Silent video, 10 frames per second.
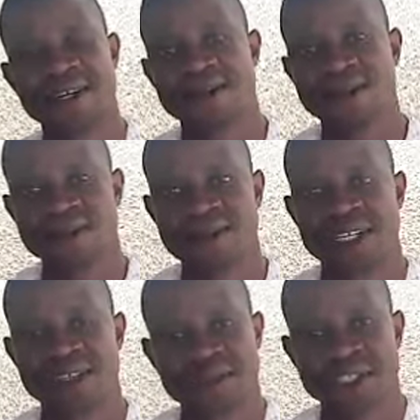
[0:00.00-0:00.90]
know,
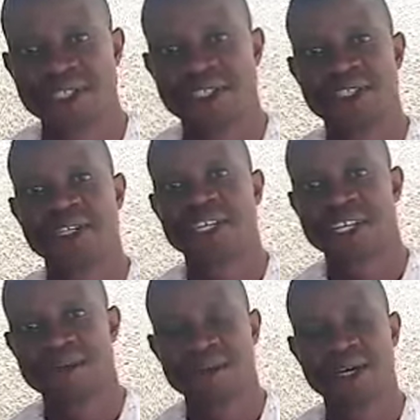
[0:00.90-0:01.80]
when we're
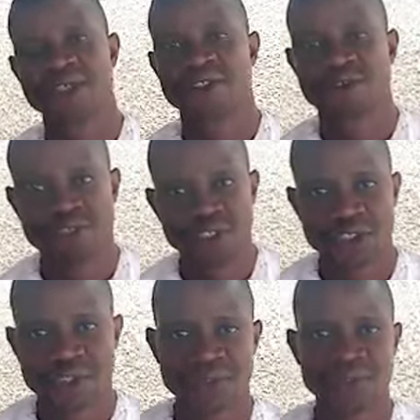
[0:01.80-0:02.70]
talking about
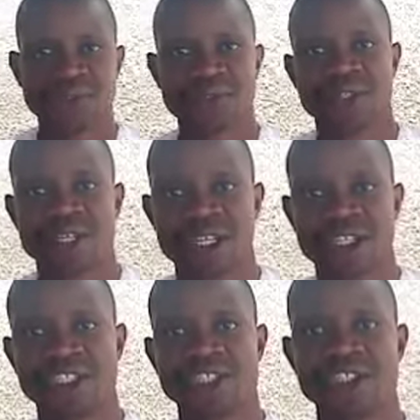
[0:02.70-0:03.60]
Vodun
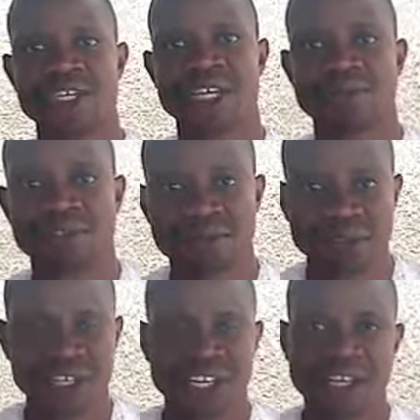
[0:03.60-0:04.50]
and you come to
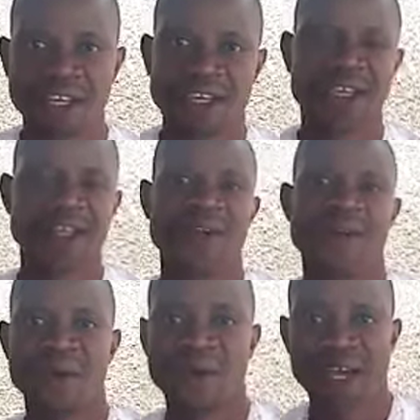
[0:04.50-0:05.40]
Benin,
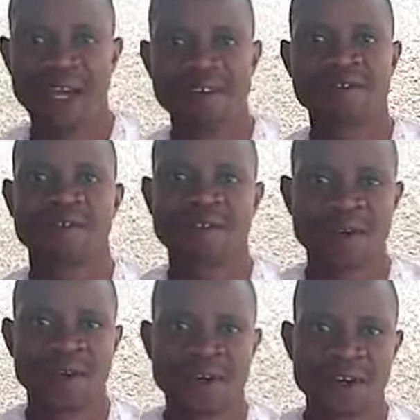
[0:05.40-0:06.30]
we have
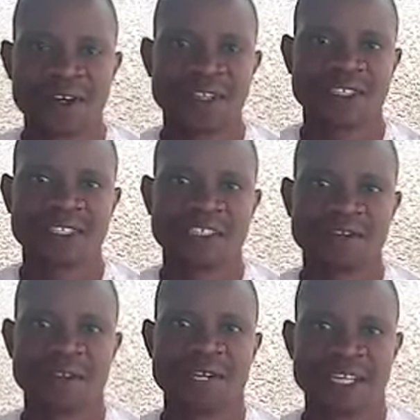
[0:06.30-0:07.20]
four
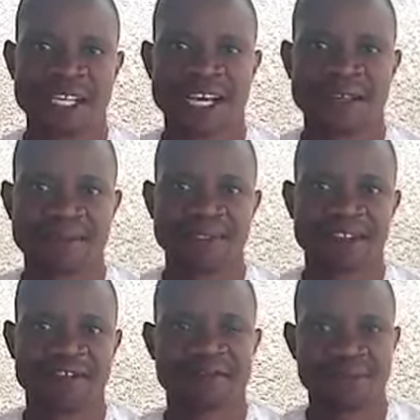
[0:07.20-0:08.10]
different types
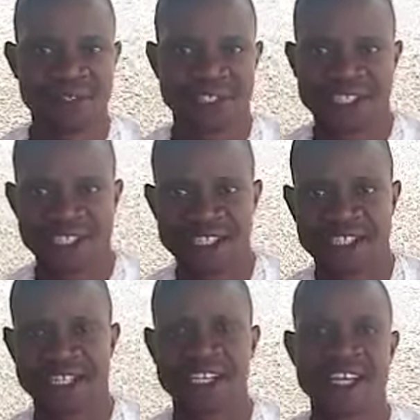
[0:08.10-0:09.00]
of priests,
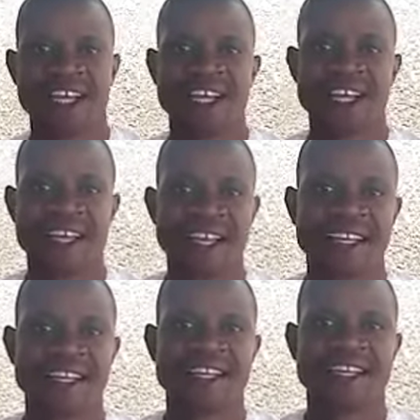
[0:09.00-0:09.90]

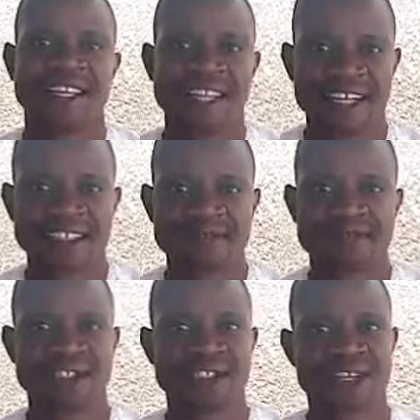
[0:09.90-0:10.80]
and they are
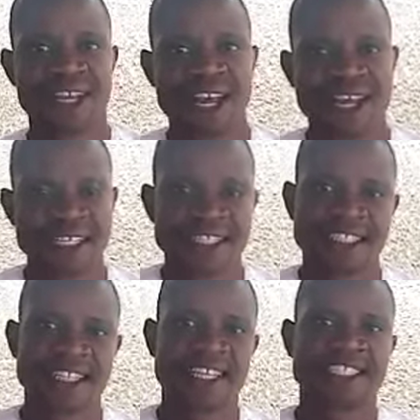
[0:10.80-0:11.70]

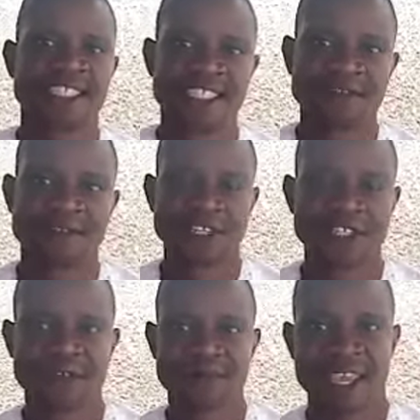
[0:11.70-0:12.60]
specialized in different
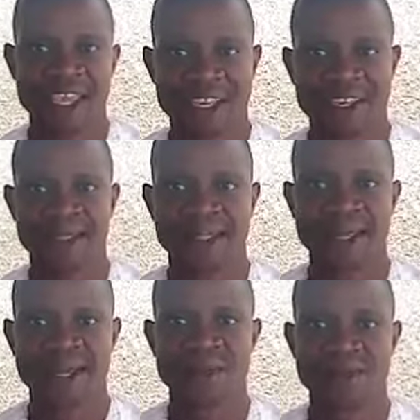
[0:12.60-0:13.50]
domains.
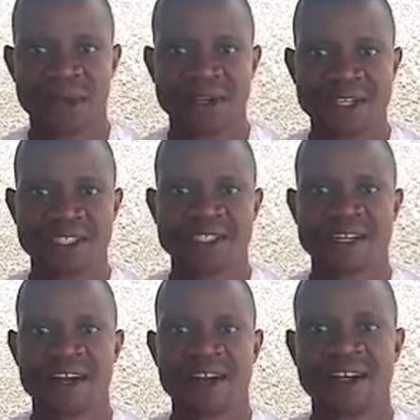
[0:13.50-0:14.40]
Their works
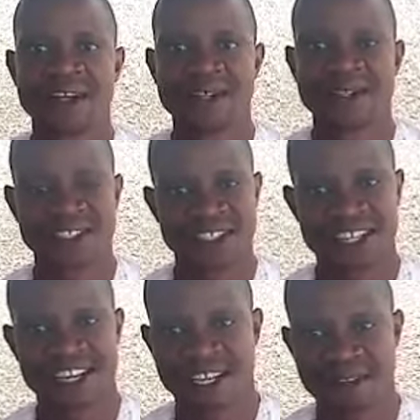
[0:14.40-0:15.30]
are not the
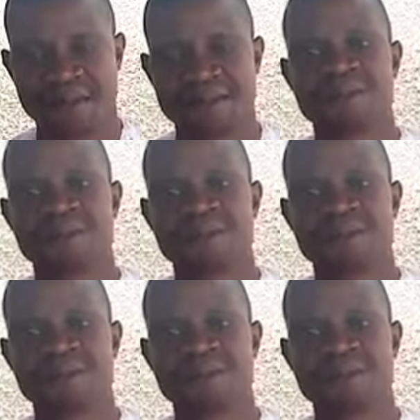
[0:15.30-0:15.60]
same.